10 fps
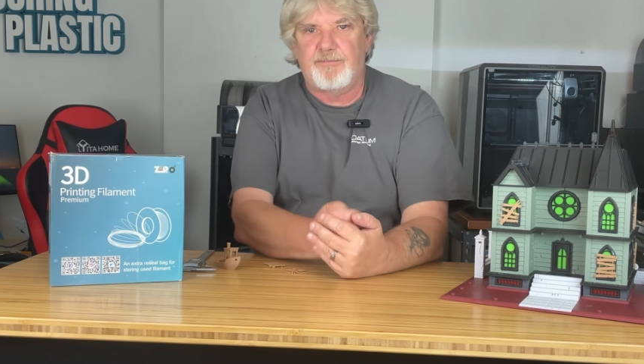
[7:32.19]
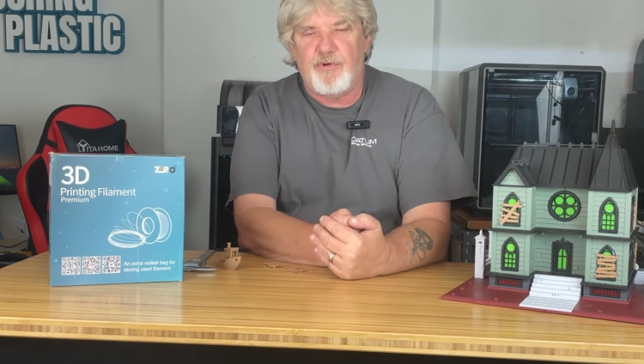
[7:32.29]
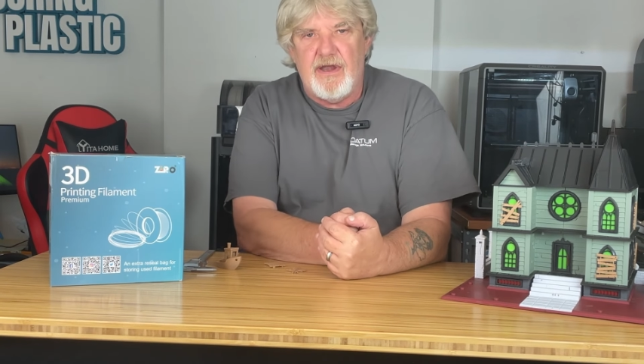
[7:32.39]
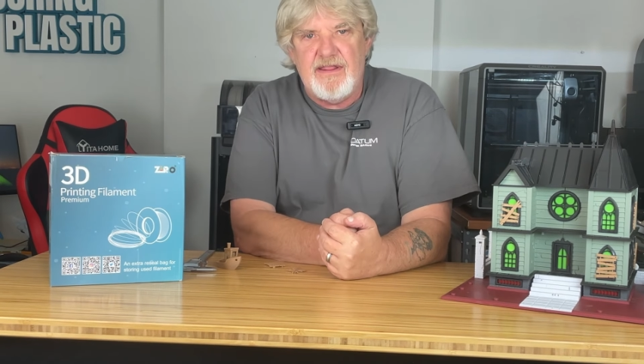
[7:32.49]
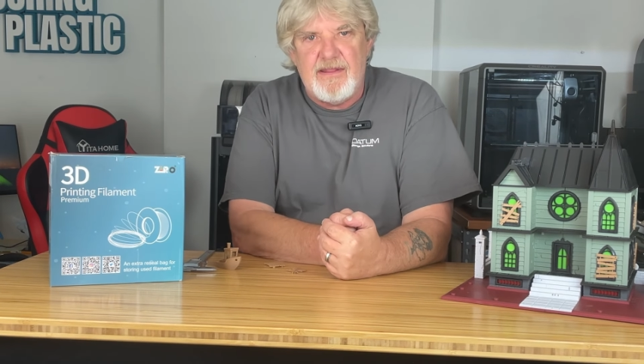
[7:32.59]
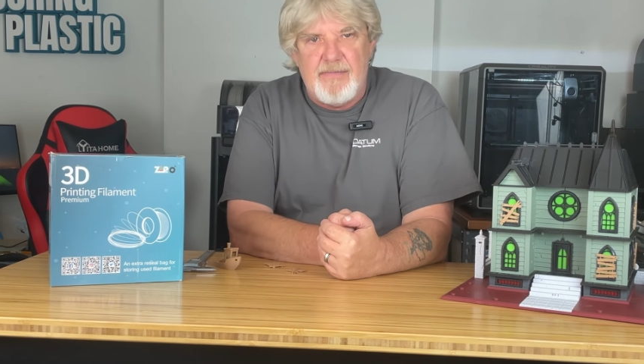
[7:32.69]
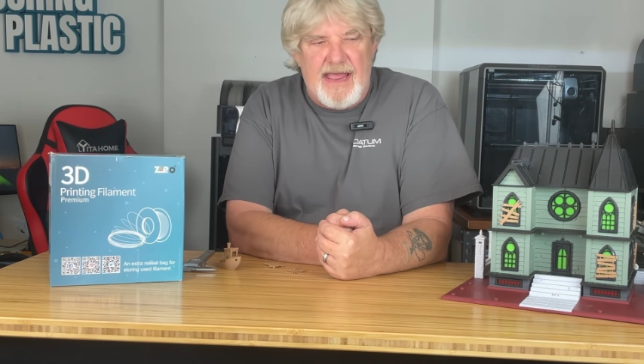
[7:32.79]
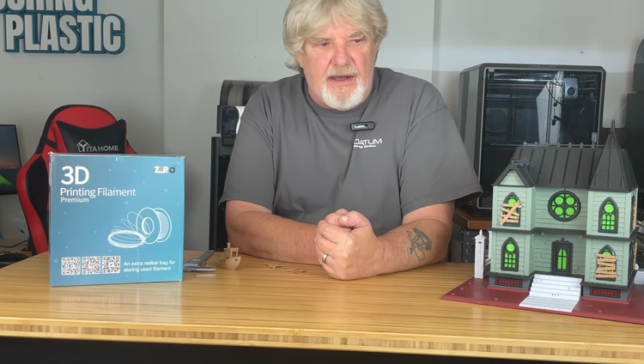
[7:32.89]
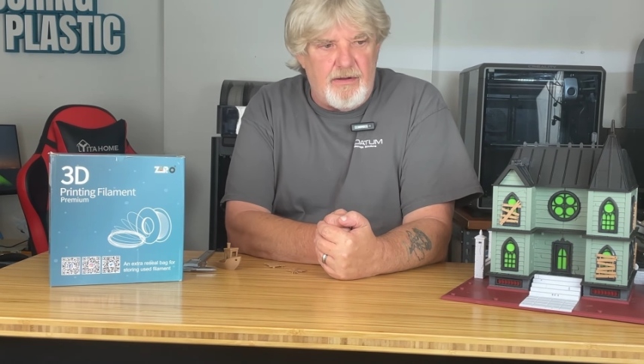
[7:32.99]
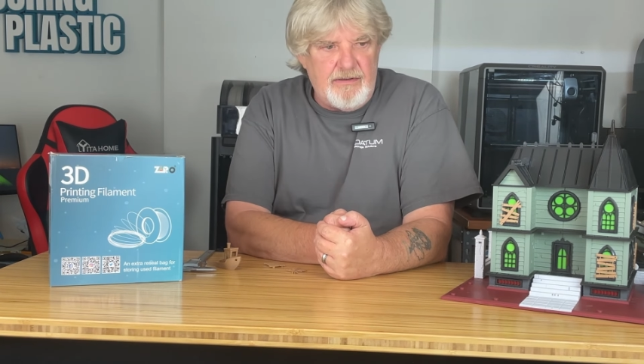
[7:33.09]
printed them
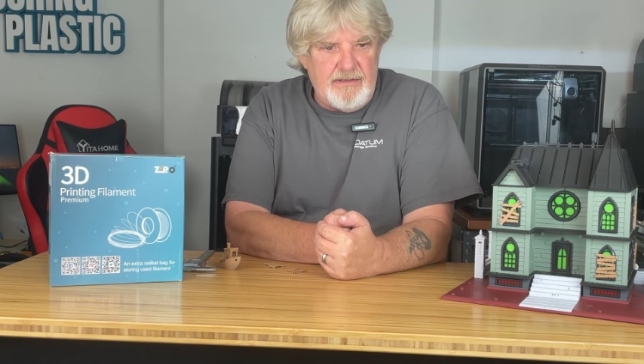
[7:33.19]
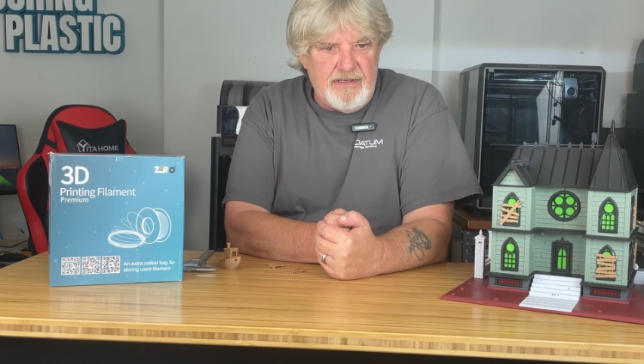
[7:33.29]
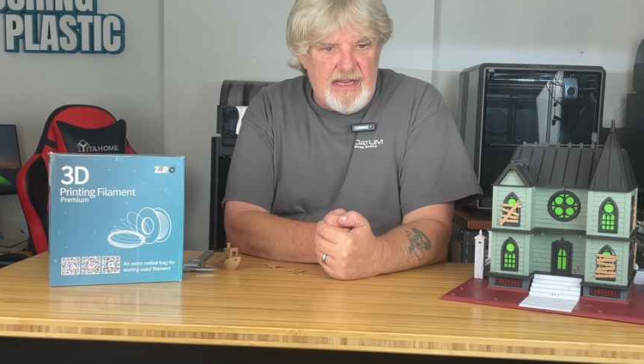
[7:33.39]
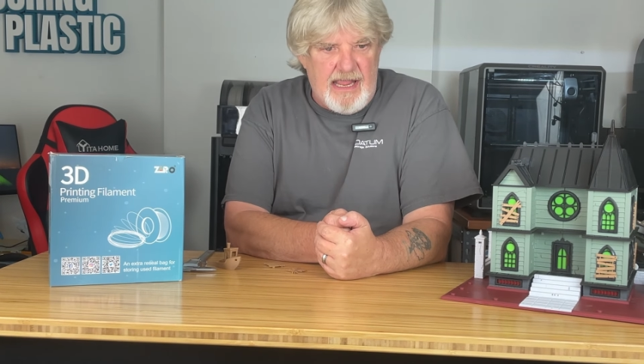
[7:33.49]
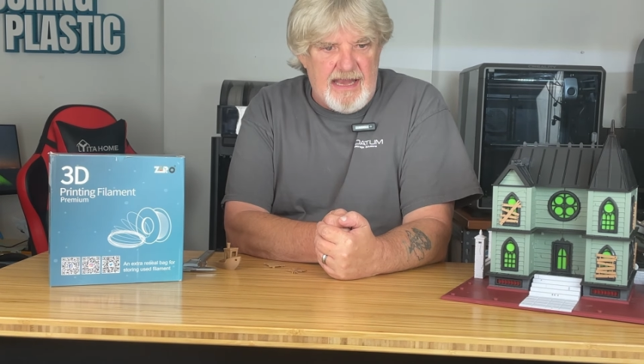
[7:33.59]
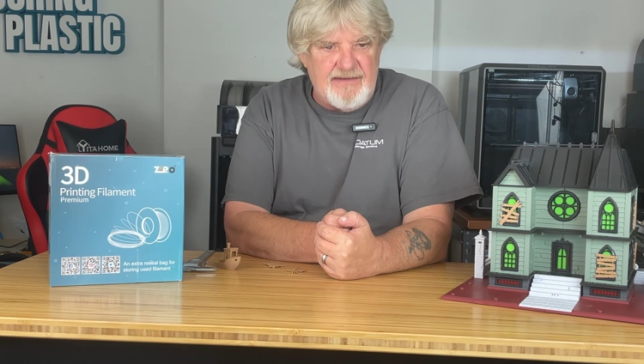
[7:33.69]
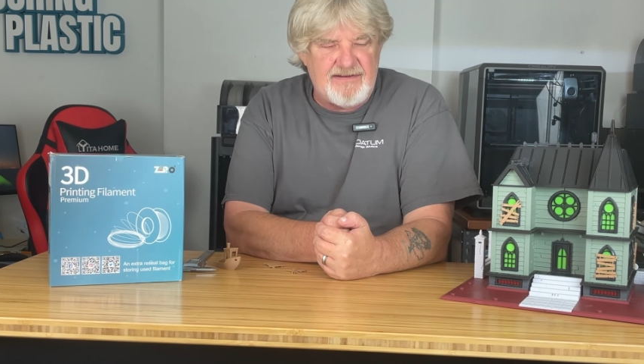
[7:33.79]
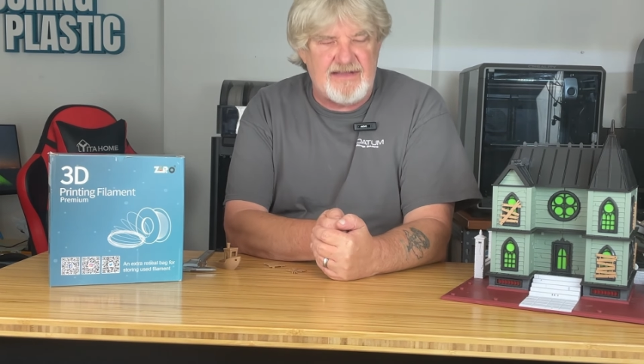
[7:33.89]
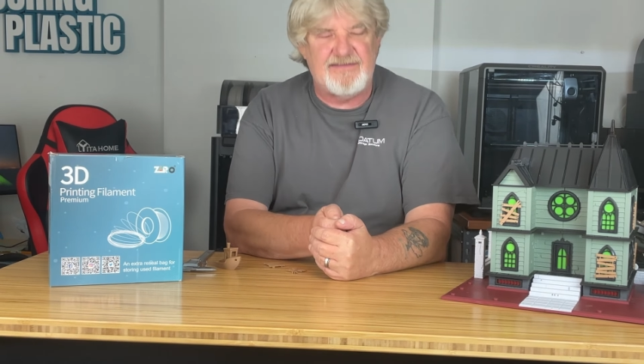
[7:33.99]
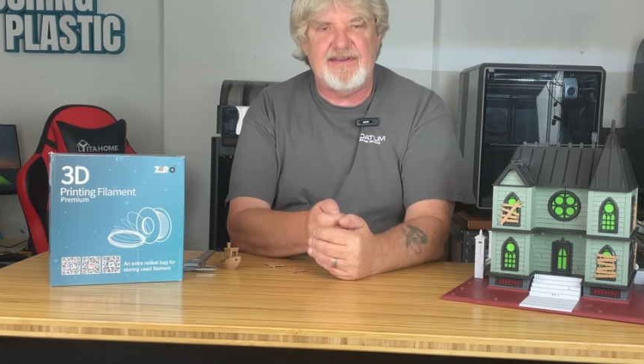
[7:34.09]
out, and as you
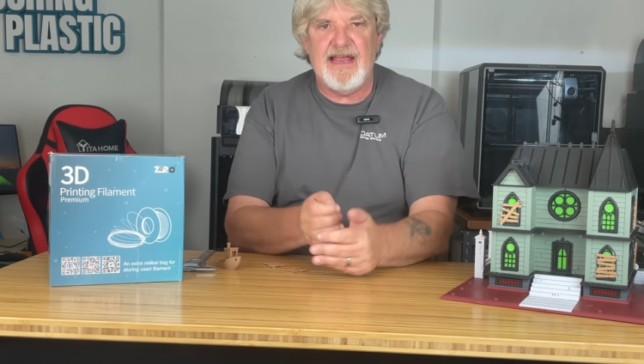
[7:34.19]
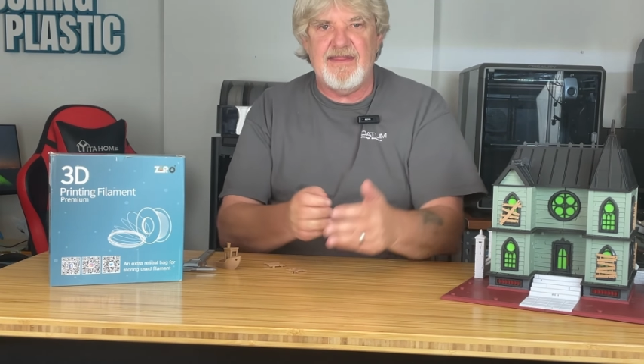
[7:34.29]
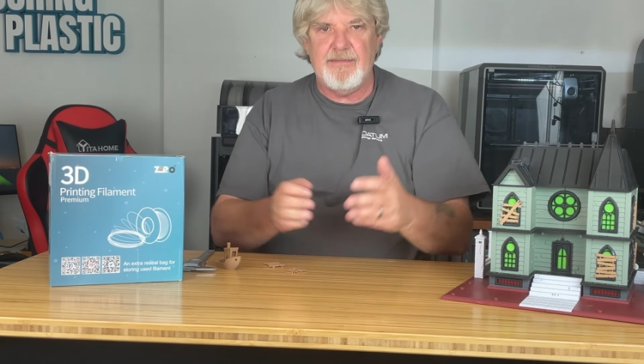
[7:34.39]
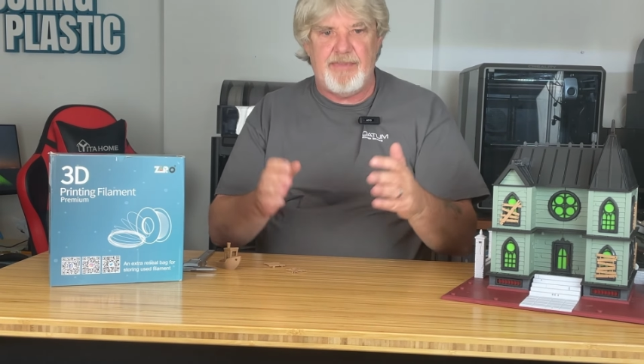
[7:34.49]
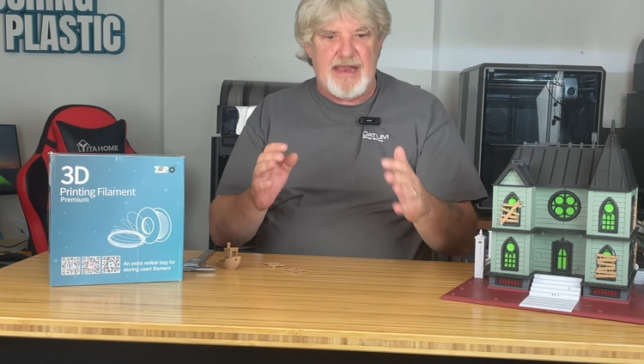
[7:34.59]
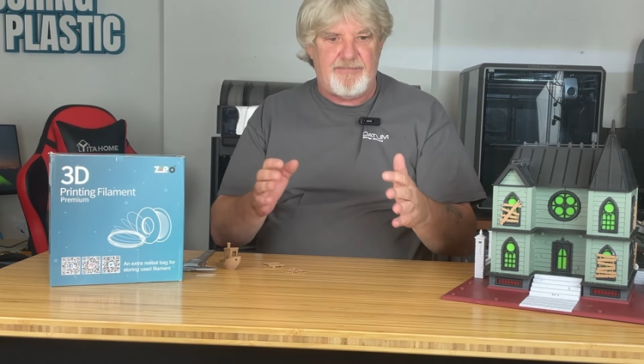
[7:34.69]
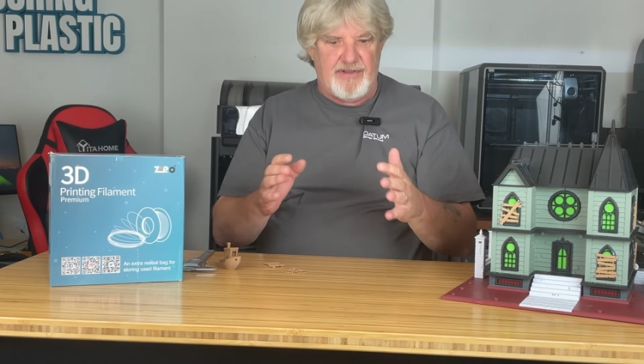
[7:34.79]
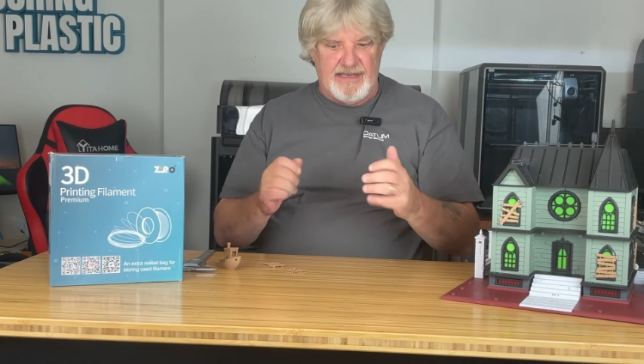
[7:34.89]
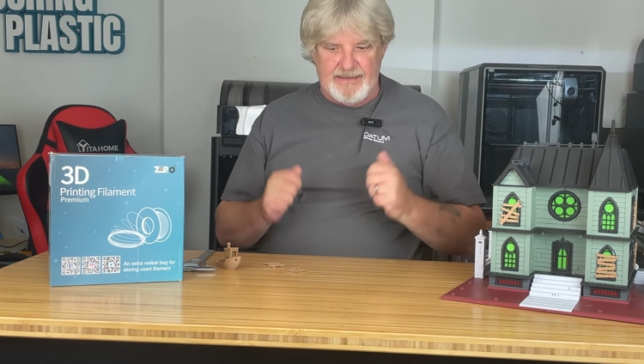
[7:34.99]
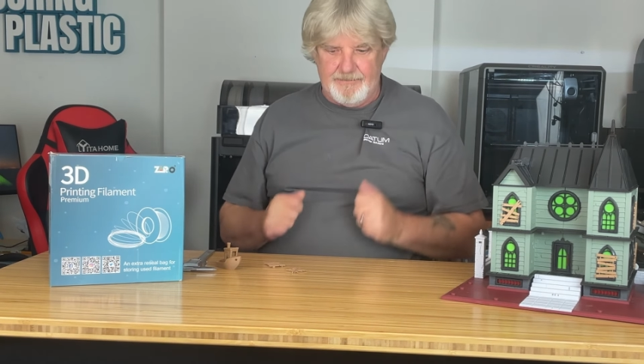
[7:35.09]
can see on the bed
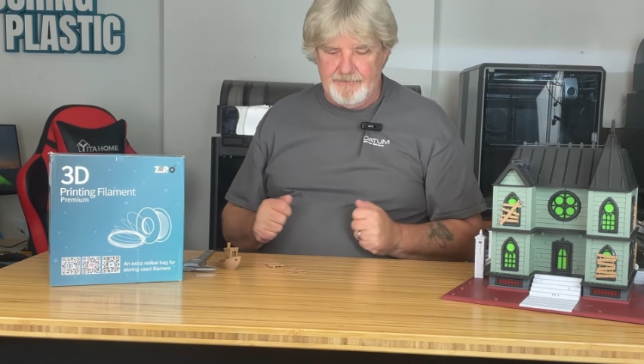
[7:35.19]
plate,